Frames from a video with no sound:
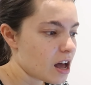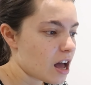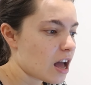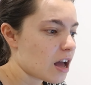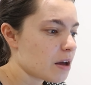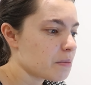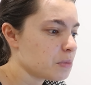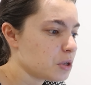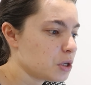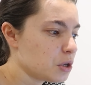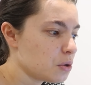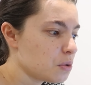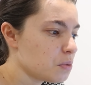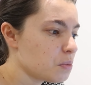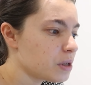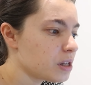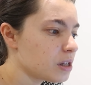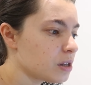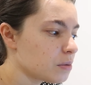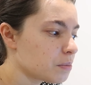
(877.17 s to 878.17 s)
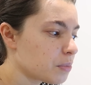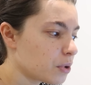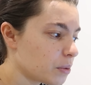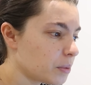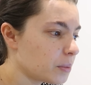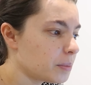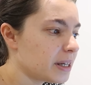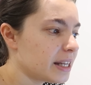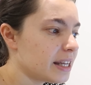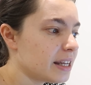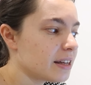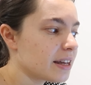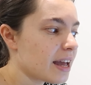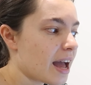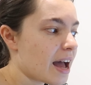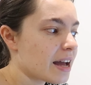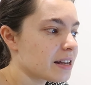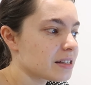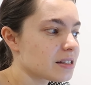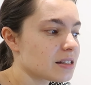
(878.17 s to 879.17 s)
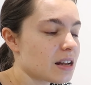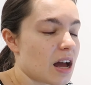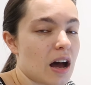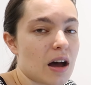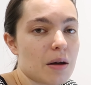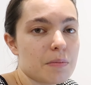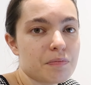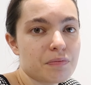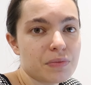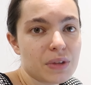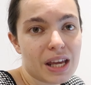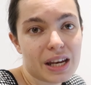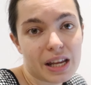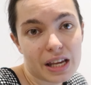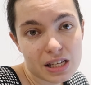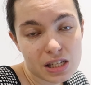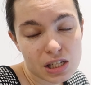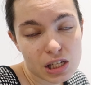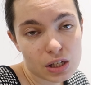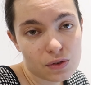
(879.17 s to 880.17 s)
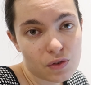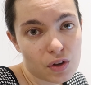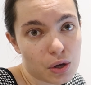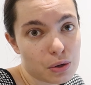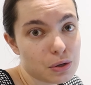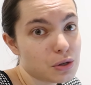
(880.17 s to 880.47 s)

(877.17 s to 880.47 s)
You will probably get an interview,